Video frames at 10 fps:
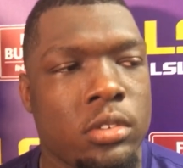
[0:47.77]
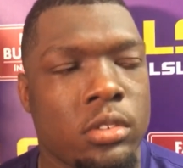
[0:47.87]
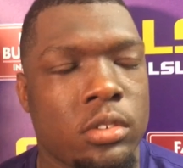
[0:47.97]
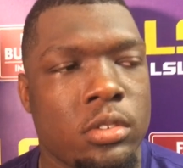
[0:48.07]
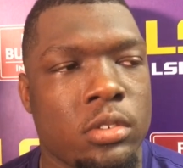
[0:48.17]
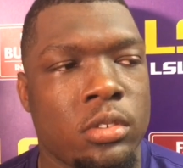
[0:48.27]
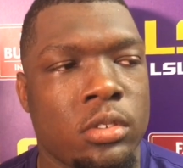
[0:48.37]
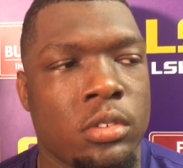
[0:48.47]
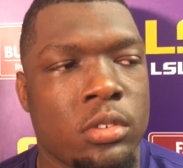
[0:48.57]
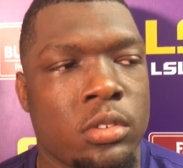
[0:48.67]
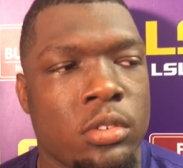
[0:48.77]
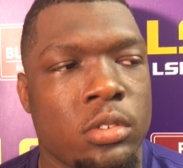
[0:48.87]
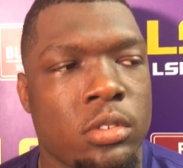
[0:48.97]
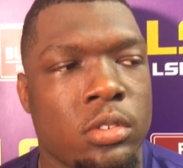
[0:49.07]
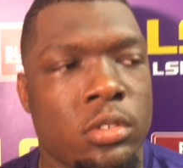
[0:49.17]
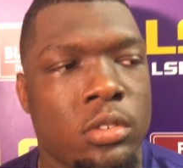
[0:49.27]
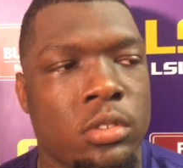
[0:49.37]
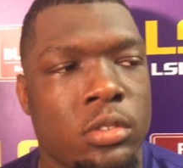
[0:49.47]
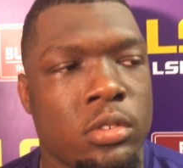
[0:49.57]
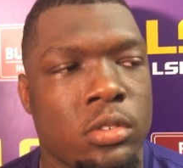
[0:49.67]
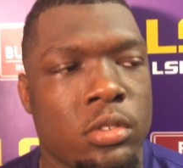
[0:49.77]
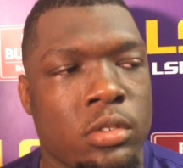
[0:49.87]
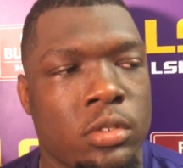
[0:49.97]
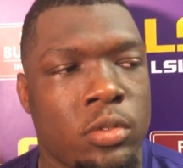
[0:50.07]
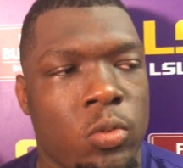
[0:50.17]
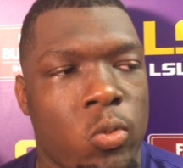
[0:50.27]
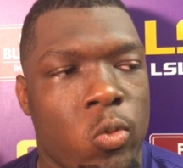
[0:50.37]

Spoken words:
losing to them from beating you